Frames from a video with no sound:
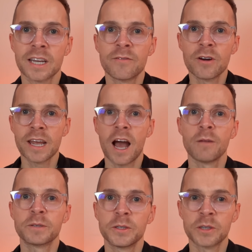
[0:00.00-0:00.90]
It really
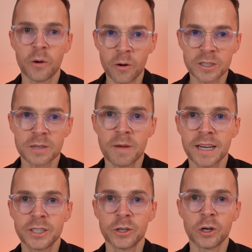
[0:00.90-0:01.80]
helps you to
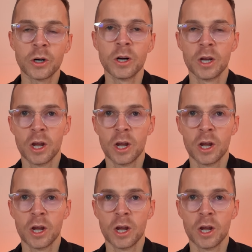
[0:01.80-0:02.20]
automate your